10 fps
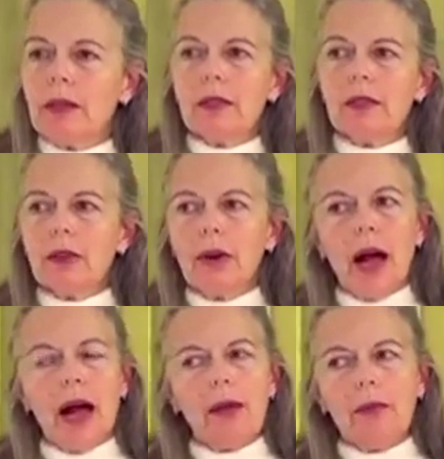to
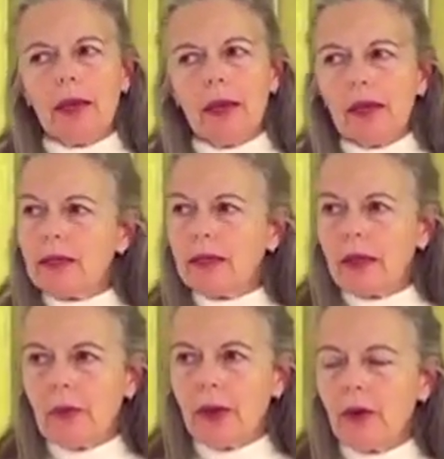describe it as
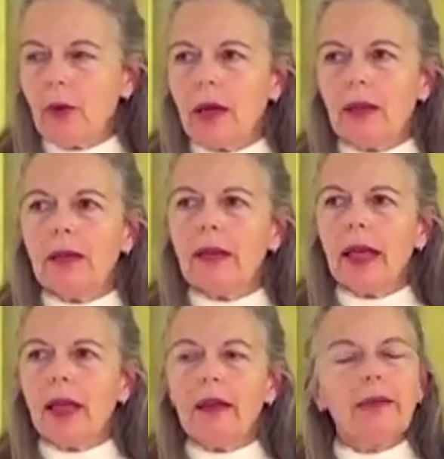some other way than
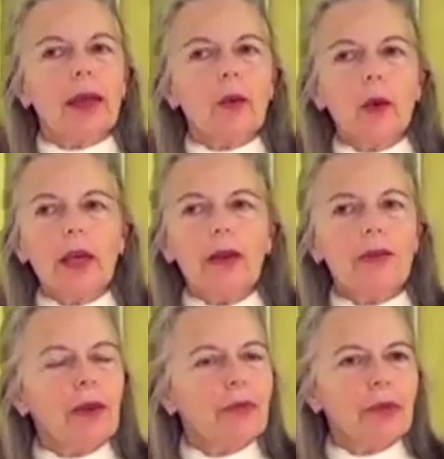that, then we
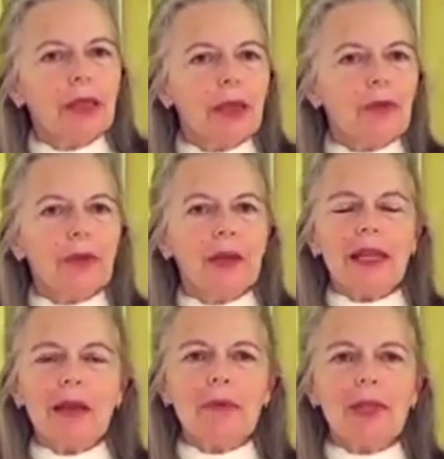have complete
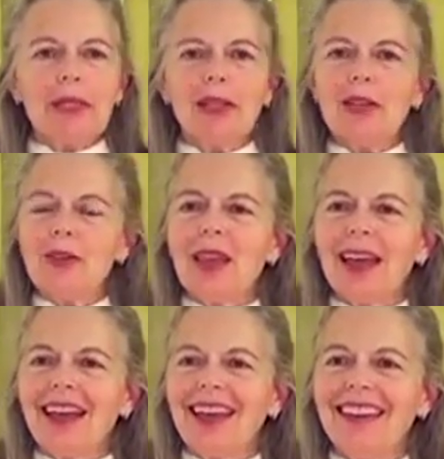freedom to do
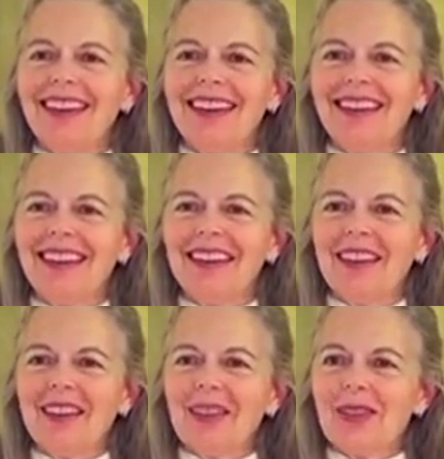that.
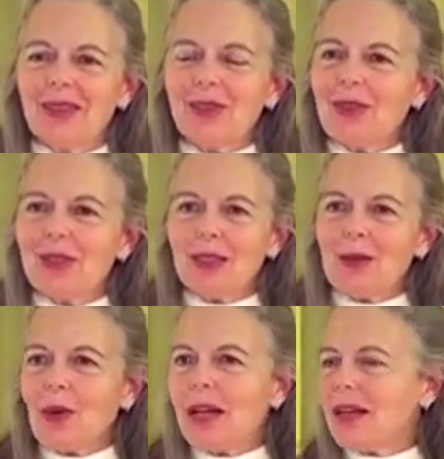This is just
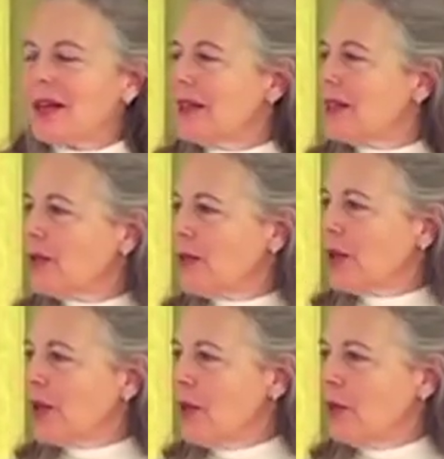the way it is
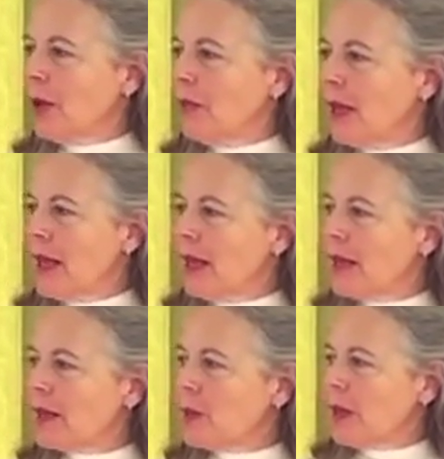for human
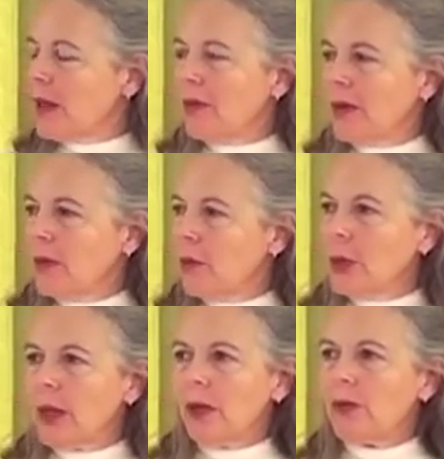beings. We have
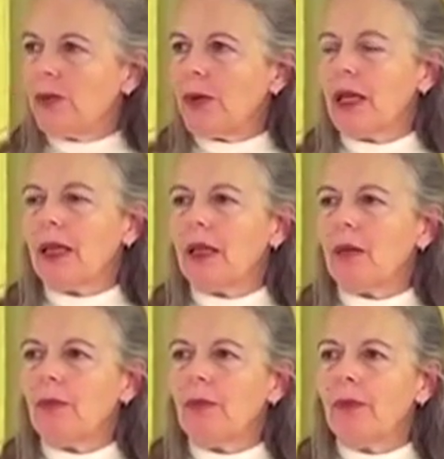complete
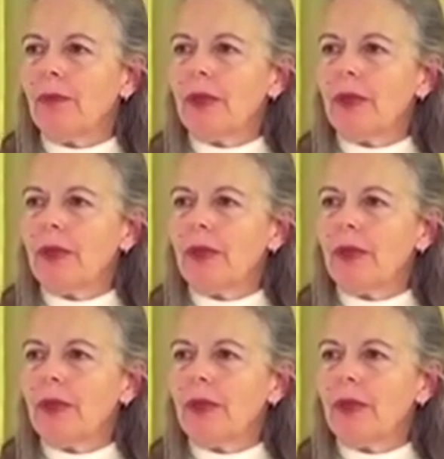freedom